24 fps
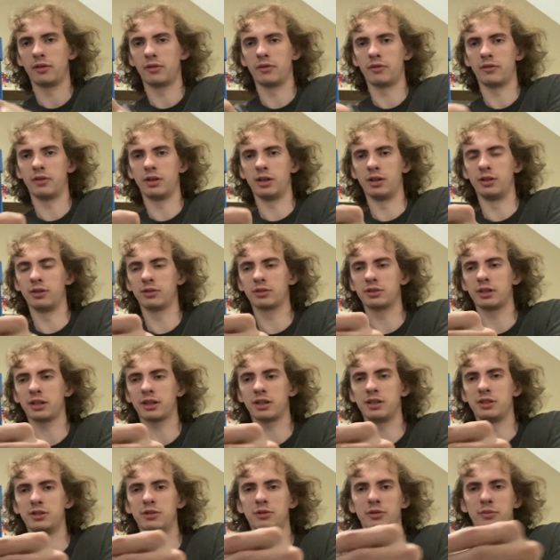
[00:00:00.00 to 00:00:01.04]
It looks like
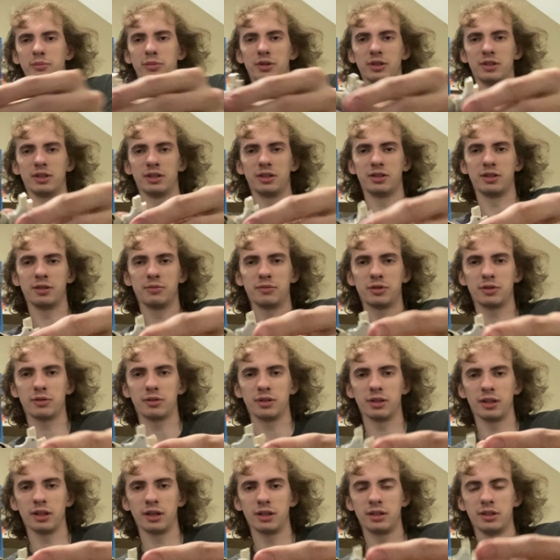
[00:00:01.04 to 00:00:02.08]
he's doing push some sort
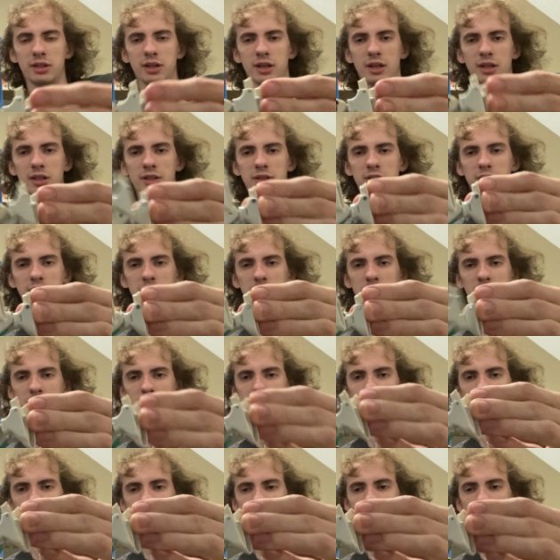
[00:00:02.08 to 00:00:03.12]
of lunge, some sort
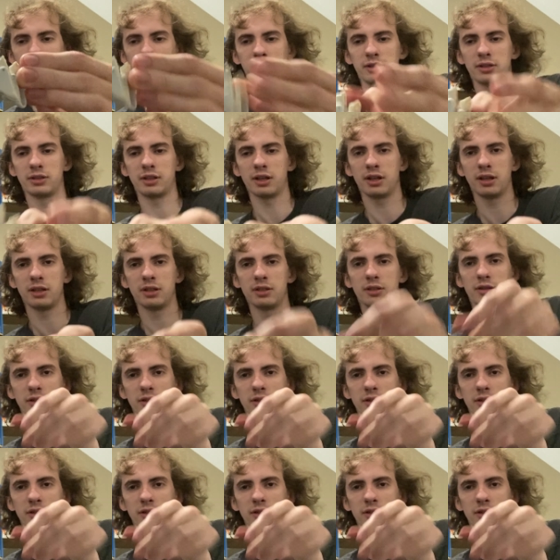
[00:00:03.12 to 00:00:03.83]
of like exercise,